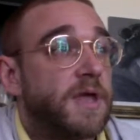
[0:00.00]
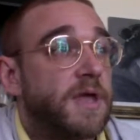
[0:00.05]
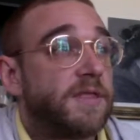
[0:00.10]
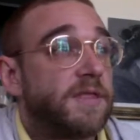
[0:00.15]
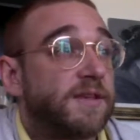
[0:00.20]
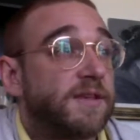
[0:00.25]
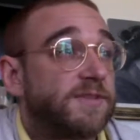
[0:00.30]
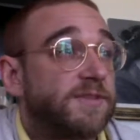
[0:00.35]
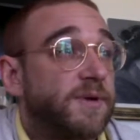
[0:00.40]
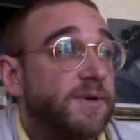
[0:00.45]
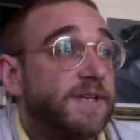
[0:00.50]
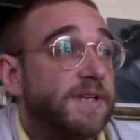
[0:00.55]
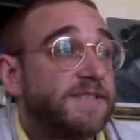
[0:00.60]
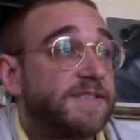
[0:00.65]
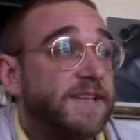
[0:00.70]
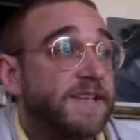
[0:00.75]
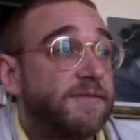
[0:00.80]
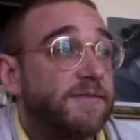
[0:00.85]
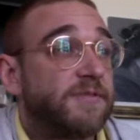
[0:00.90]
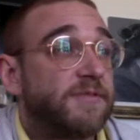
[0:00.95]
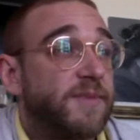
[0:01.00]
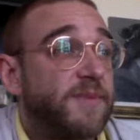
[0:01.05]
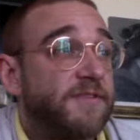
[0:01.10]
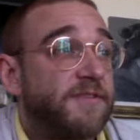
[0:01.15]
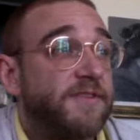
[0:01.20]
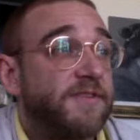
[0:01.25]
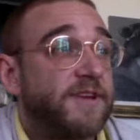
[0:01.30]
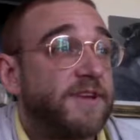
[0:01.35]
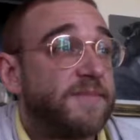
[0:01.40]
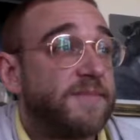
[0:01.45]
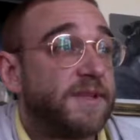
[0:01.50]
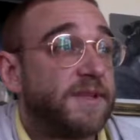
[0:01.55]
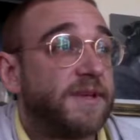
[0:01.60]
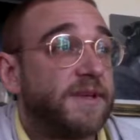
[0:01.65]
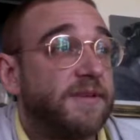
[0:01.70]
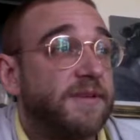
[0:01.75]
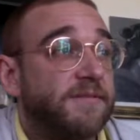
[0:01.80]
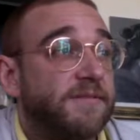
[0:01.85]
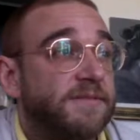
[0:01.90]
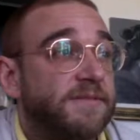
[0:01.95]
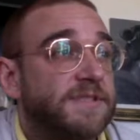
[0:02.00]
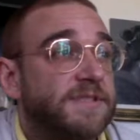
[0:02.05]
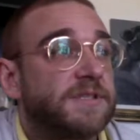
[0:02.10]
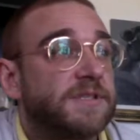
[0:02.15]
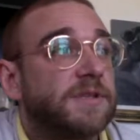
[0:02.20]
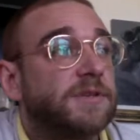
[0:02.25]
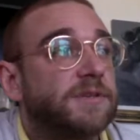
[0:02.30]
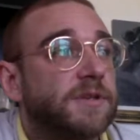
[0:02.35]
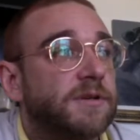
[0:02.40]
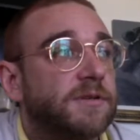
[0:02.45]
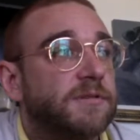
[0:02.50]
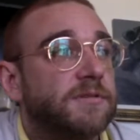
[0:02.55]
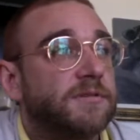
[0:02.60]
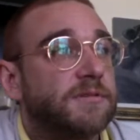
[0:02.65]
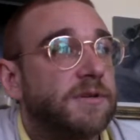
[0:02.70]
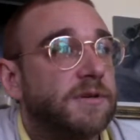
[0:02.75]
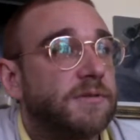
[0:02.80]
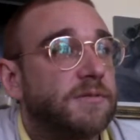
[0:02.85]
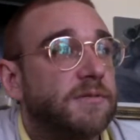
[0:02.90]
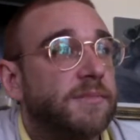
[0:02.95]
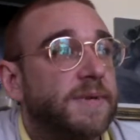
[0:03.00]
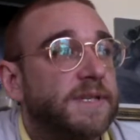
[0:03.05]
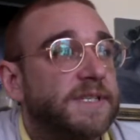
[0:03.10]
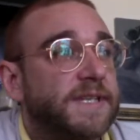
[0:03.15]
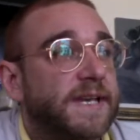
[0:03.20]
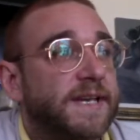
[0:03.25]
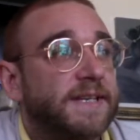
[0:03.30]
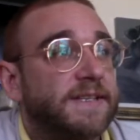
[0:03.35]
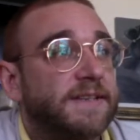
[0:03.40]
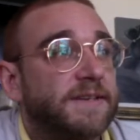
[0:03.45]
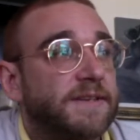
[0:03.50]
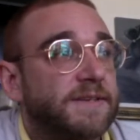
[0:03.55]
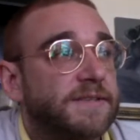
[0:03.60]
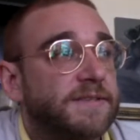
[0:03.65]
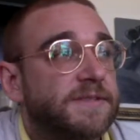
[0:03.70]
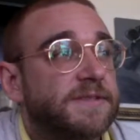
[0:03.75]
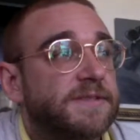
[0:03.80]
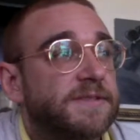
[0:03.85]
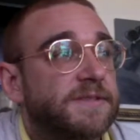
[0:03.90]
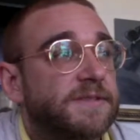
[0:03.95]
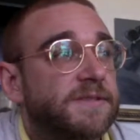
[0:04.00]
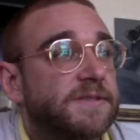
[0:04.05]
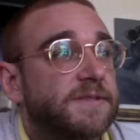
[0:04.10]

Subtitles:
that's where I stand with my family. Still don't know where my dad is.